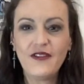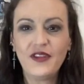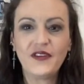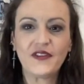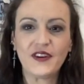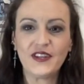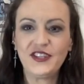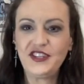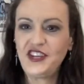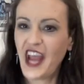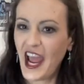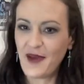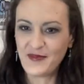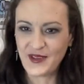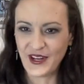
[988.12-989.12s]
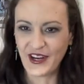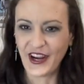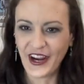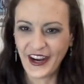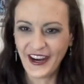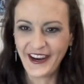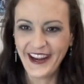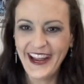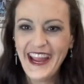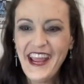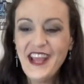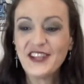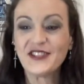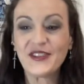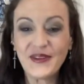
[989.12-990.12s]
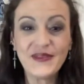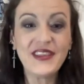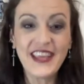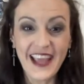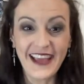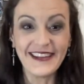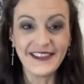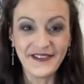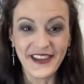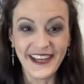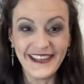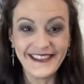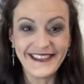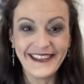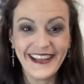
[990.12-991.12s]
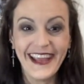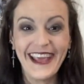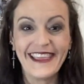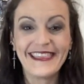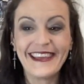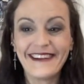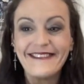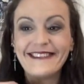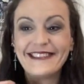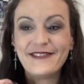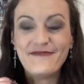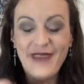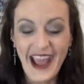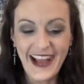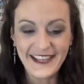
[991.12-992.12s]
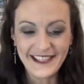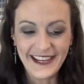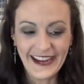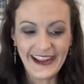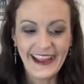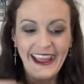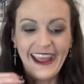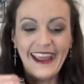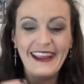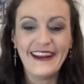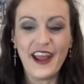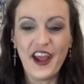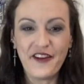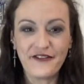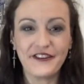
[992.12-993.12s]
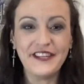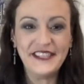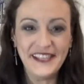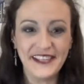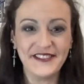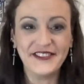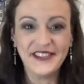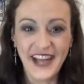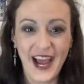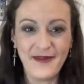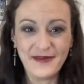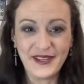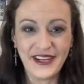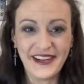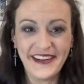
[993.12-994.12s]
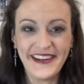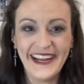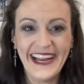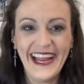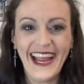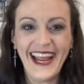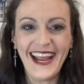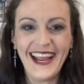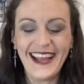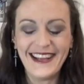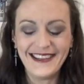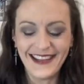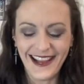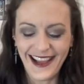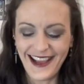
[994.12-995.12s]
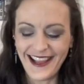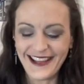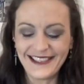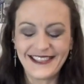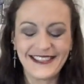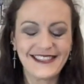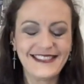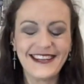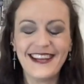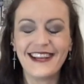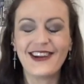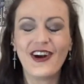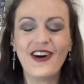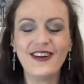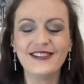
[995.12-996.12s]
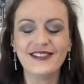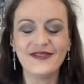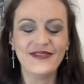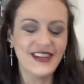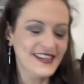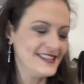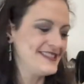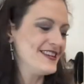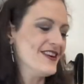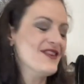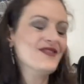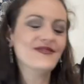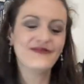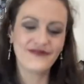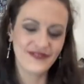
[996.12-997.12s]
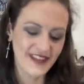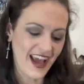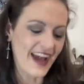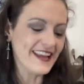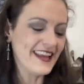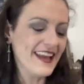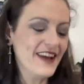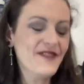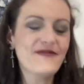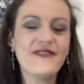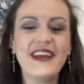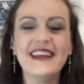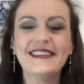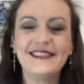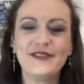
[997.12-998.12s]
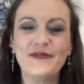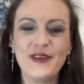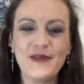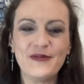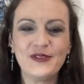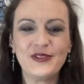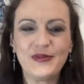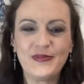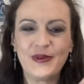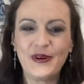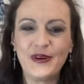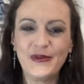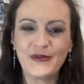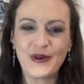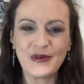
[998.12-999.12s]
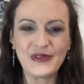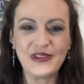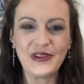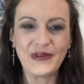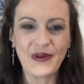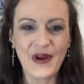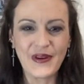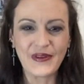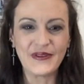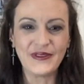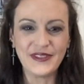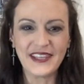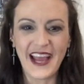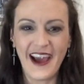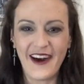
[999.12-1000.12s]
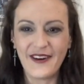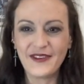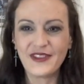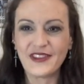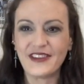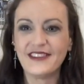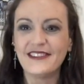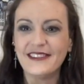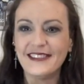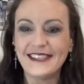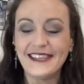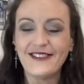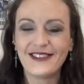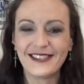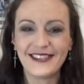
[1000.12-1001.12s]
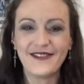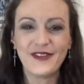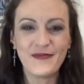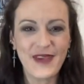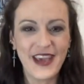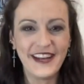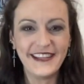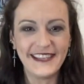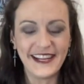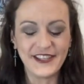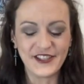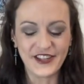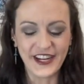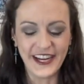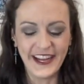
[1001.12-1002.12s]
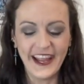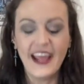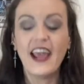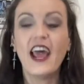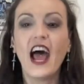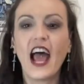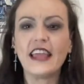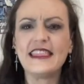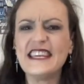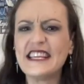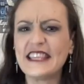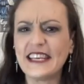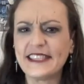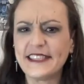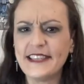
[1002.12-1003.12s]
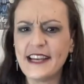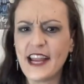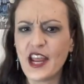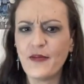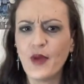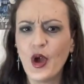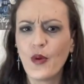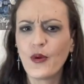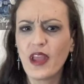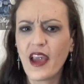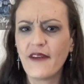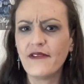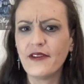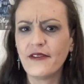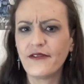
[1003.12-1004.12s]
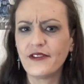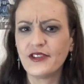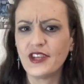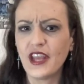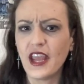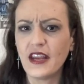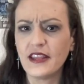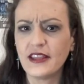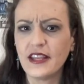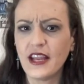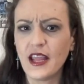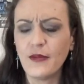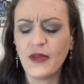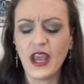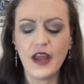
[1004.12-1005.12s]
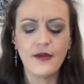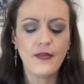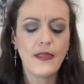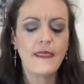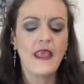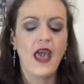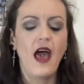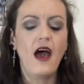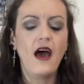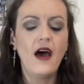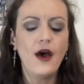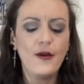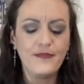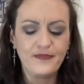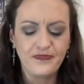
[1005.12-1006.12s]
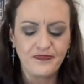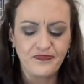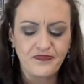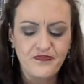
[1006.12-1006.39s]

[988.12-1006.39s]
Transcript: of the first chapter to the end of it, there is magic in every single chapter. And it called to me. So I can't wait to be able to put Rosalind Chronicles out, the Secrets of the Penitentiary. I think that's the name. We haven't officiated the name yet. And